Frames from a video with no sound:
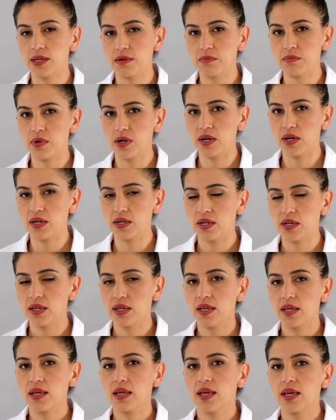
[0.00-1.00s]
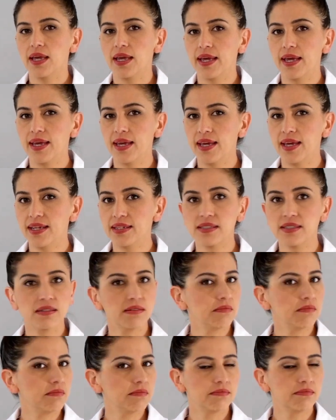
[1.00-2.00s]
mBar, and
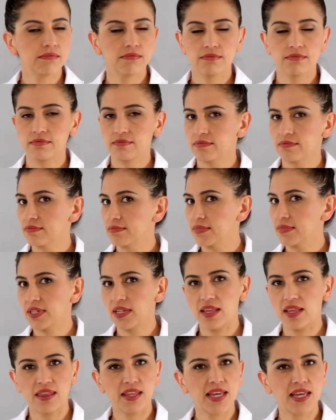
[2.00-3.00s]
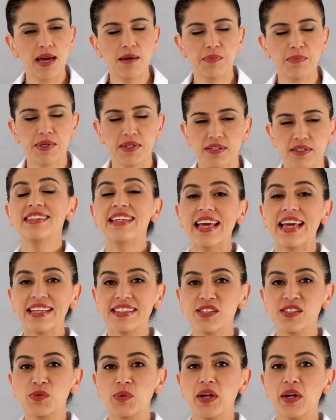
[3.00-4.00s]
nothing happened.
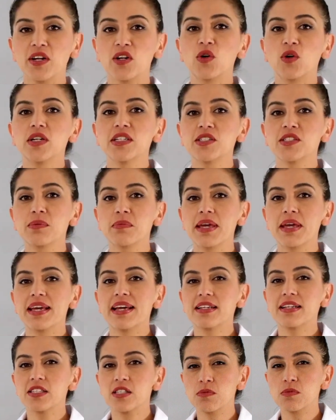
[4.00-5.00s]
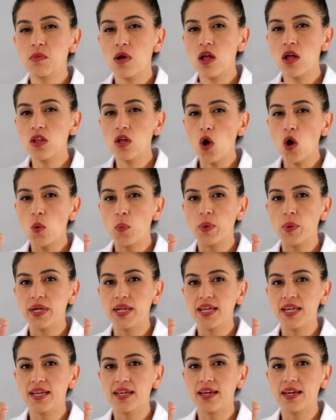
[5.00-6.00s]
Next, we're going to make a small
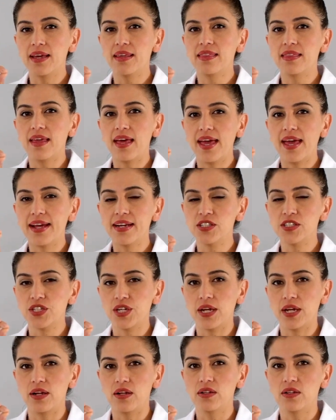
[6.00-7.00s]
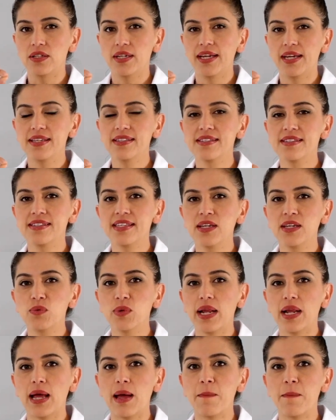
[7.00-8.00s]
opening in the eggshell and see
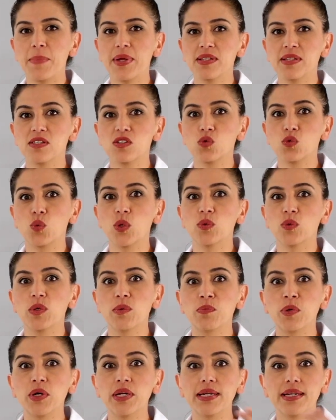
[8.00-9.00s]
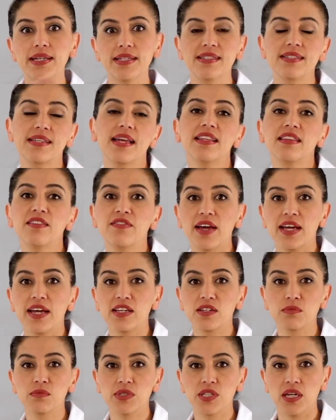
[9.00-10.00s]
what happens when we put it inside the
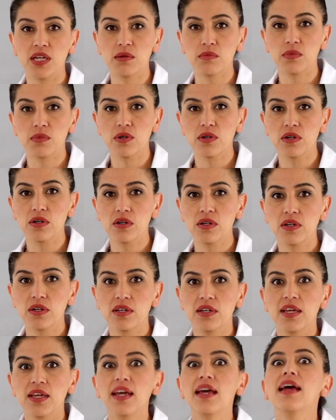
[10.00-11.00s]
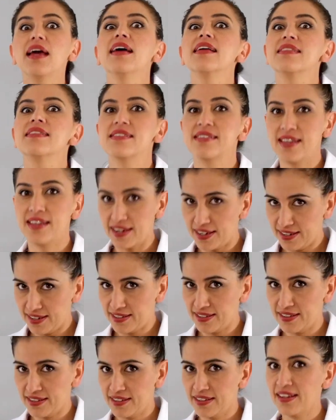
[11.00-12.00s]
vacuum chamber and set
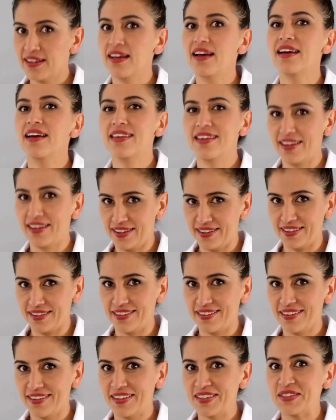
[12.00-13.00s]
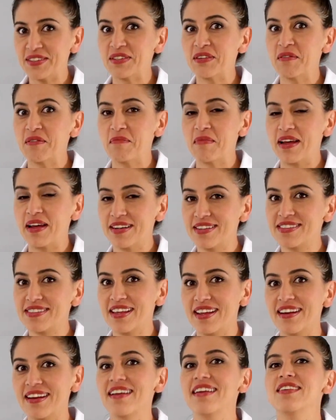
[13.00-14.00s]
it again to
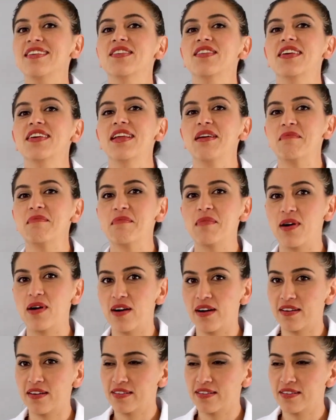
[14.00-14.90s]
-800 mBar.